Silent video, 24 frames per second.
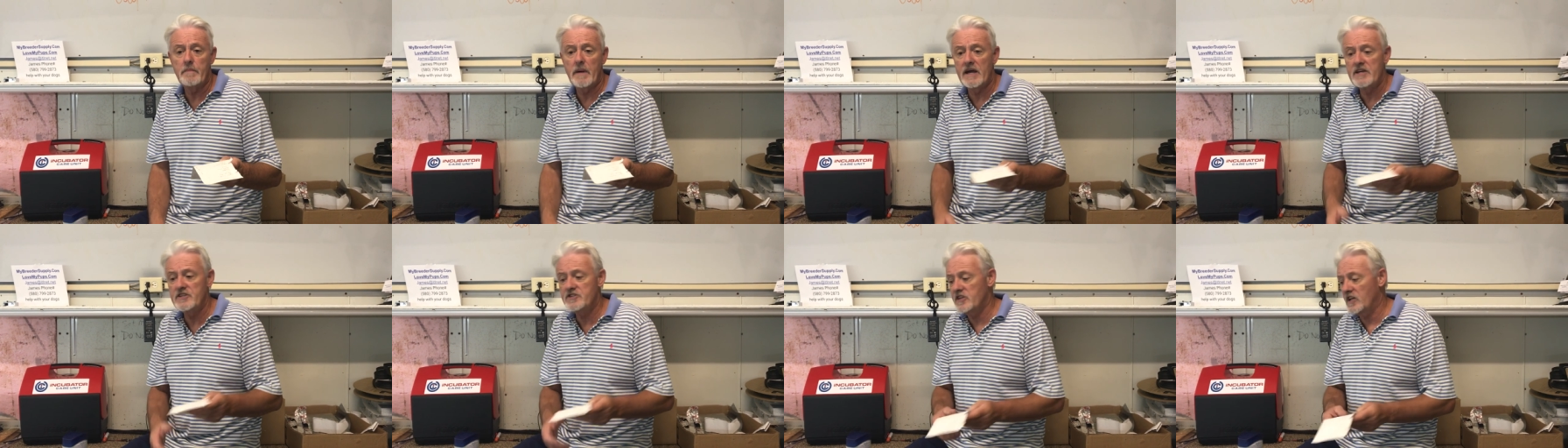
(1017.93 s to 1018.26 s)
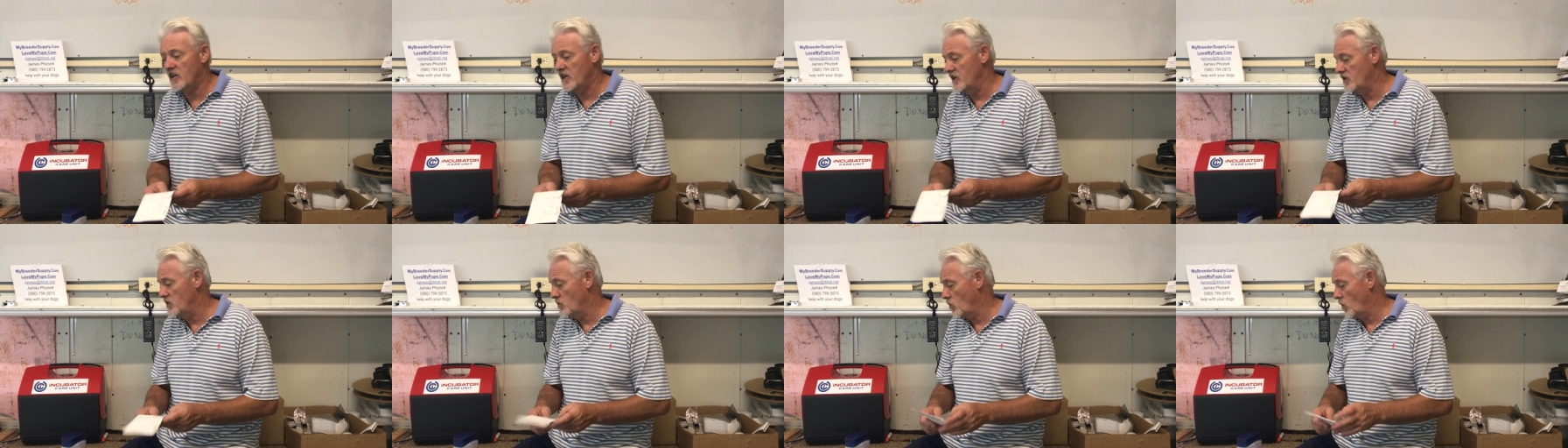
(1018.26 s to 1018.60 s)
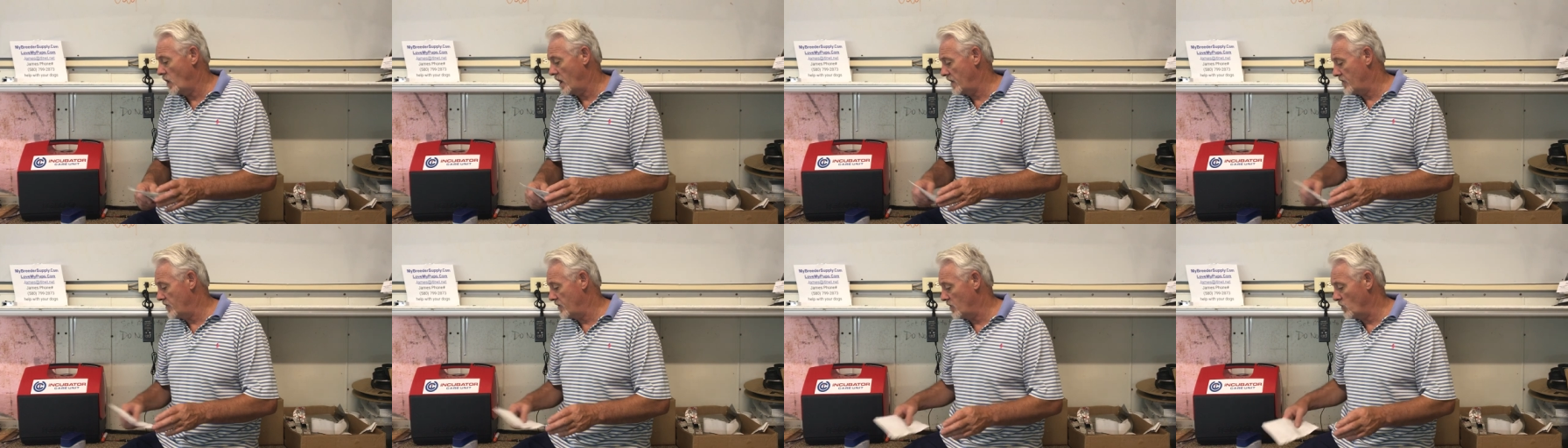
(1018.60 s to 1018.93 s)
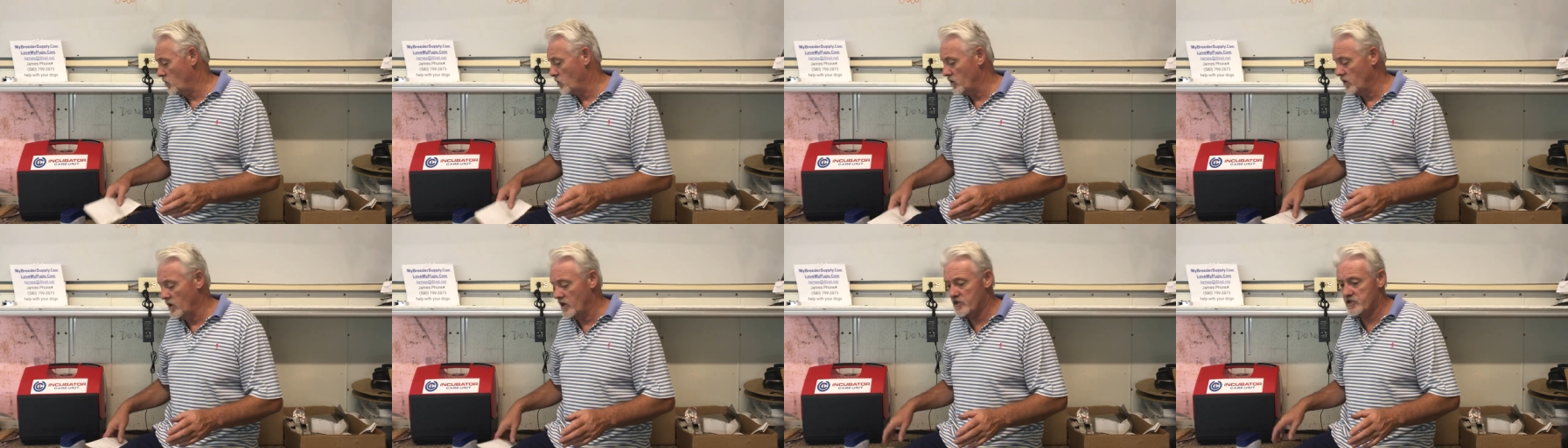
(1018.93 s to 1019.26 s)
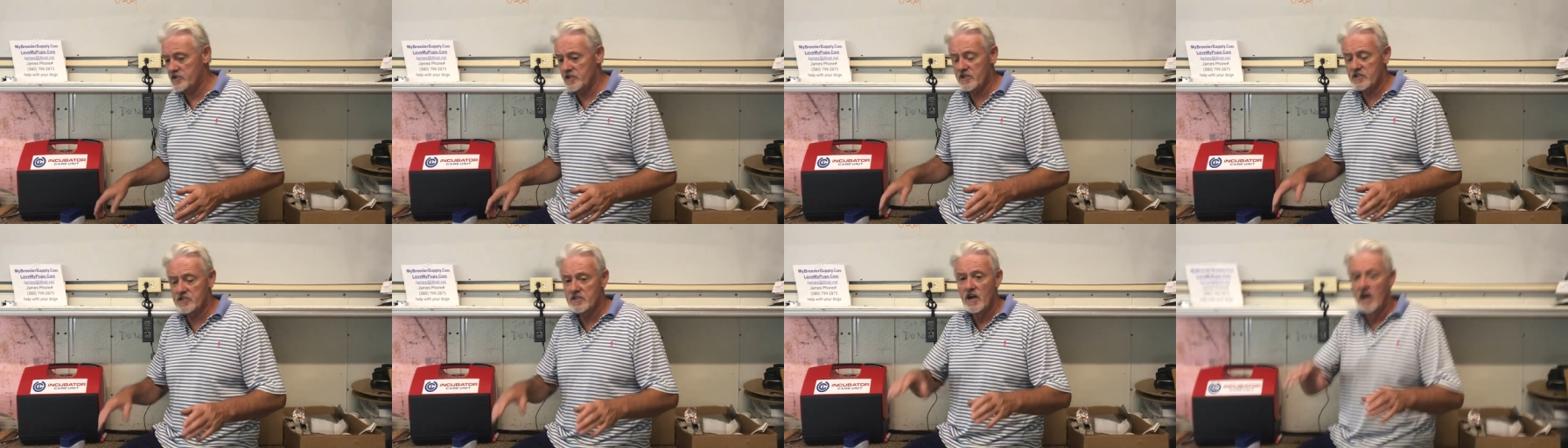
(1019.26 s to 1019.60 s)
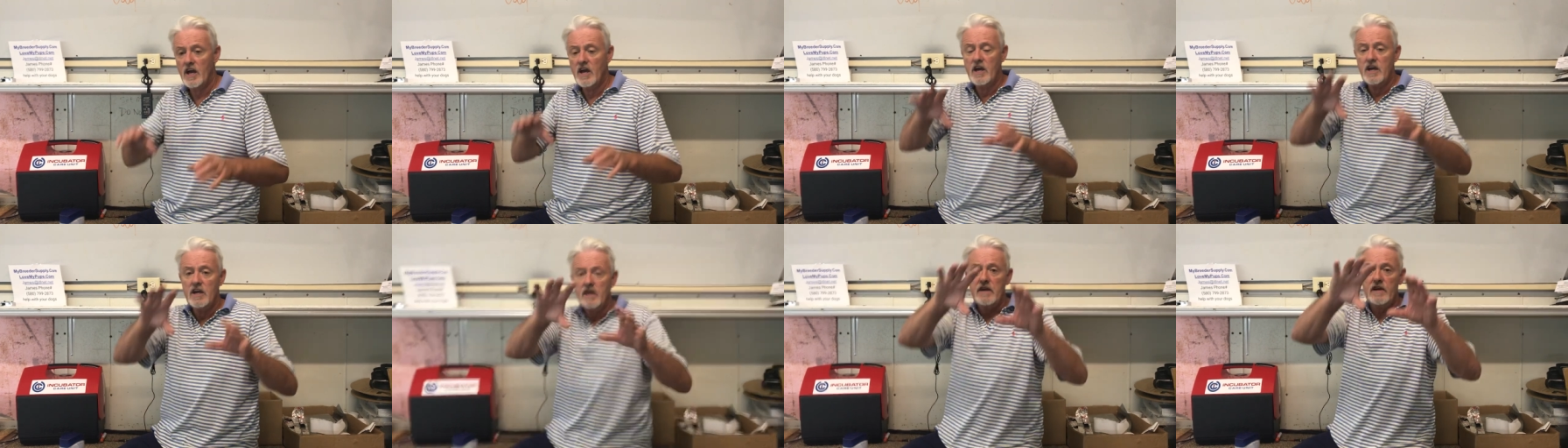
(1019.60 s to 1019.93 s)
Basically, the way that it works is,
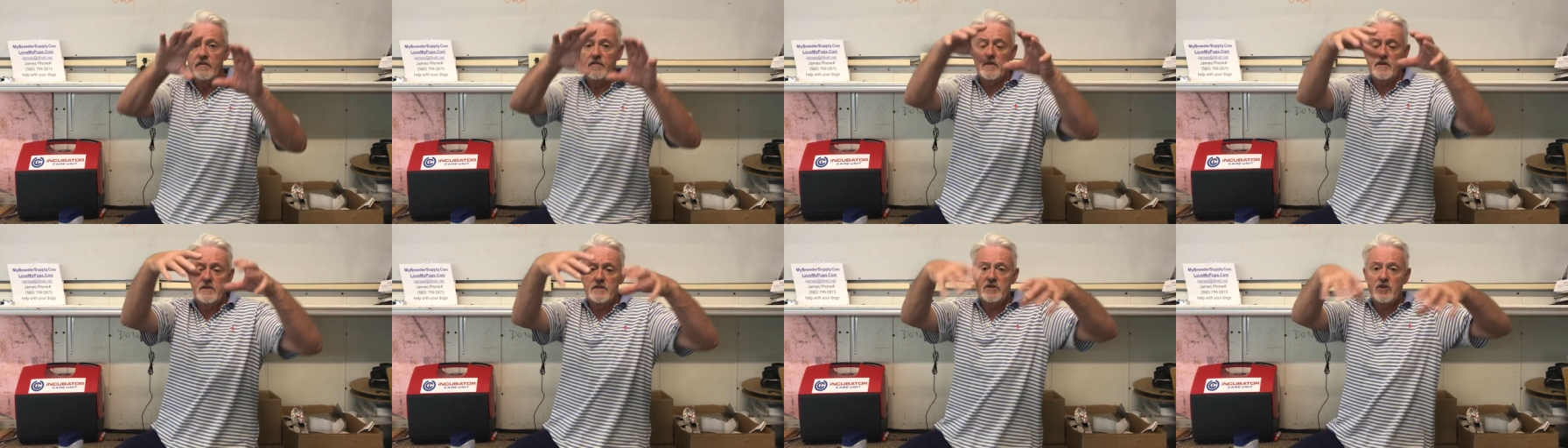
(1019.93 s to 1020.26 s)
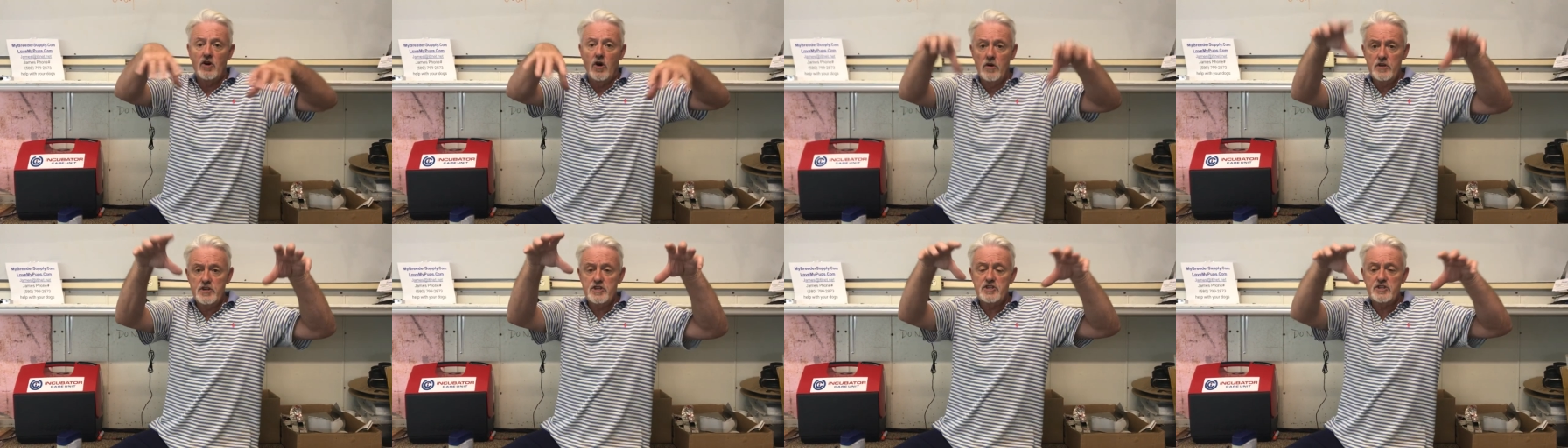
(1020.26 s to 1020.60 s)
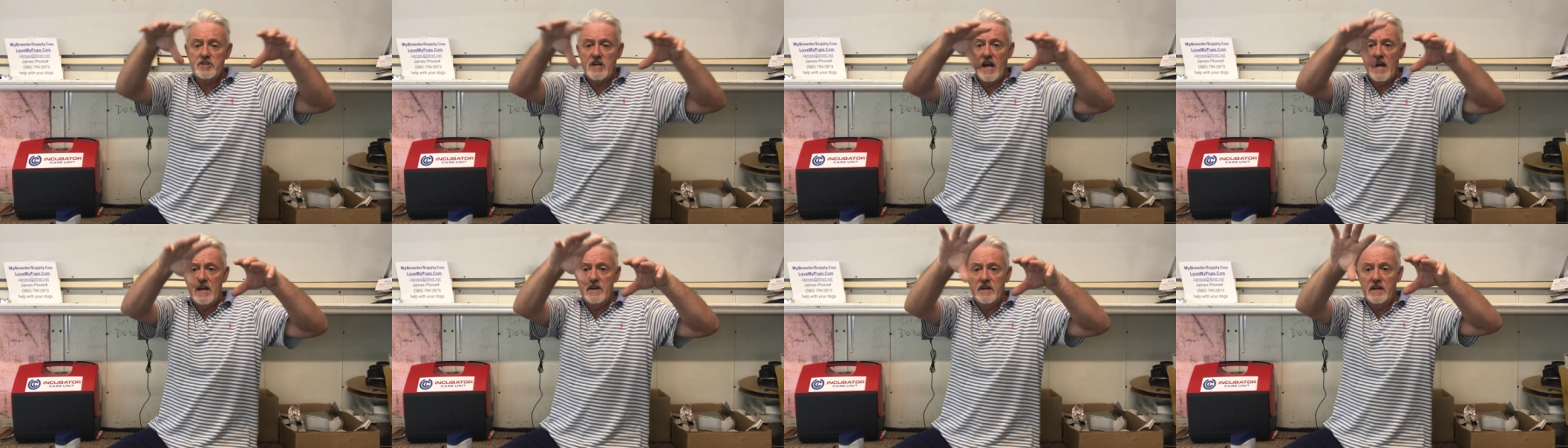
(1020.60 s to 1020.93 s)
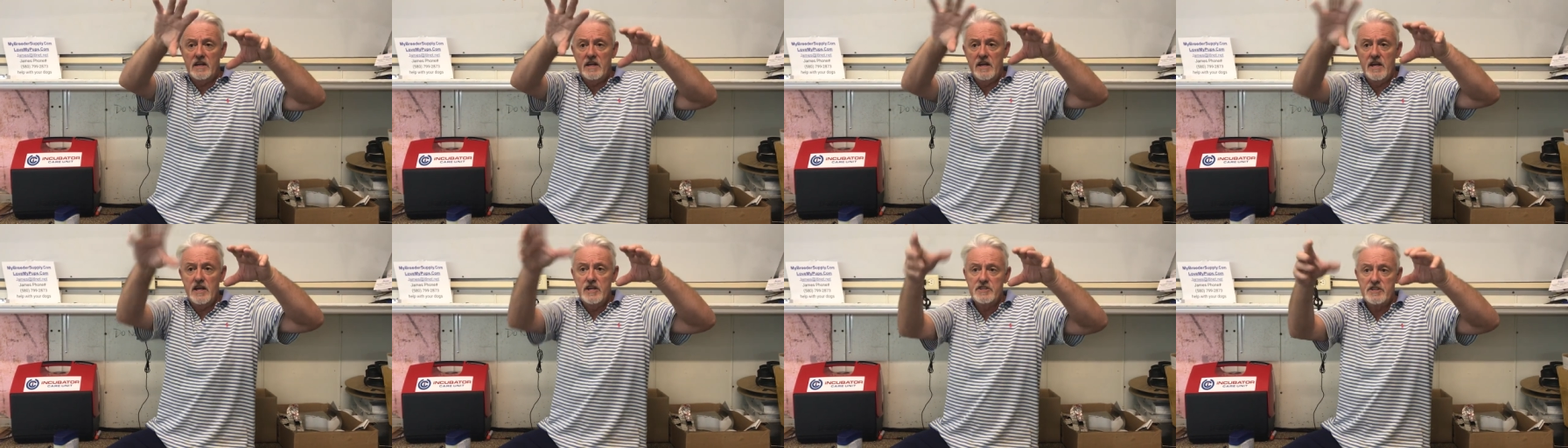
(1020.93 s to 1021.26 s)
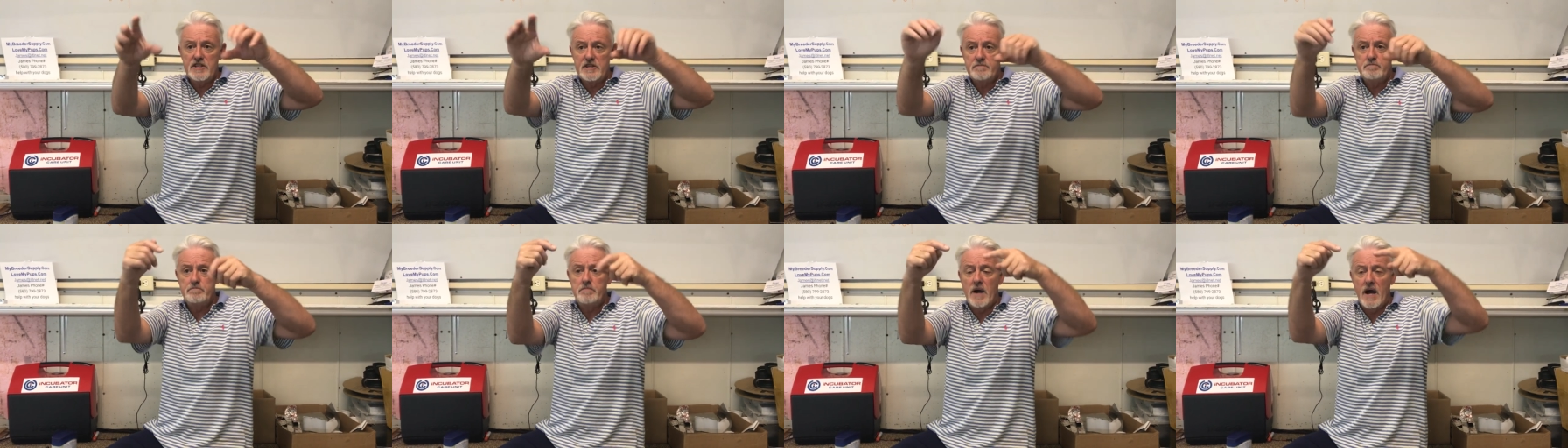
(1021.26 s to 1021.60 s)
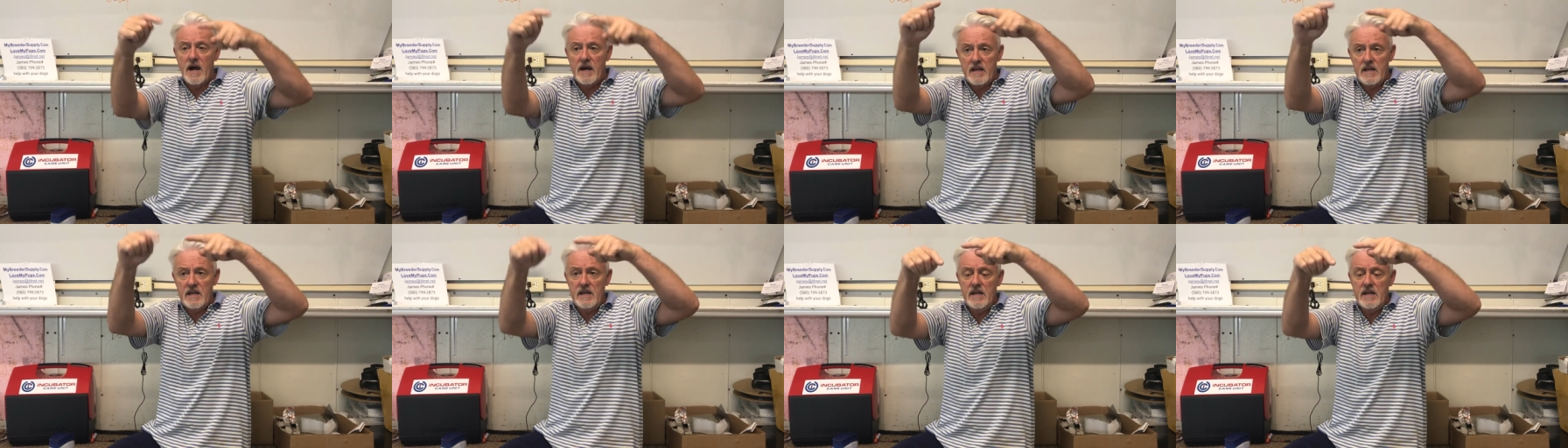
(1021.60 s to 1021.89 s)
if the dog's standing and here's its butt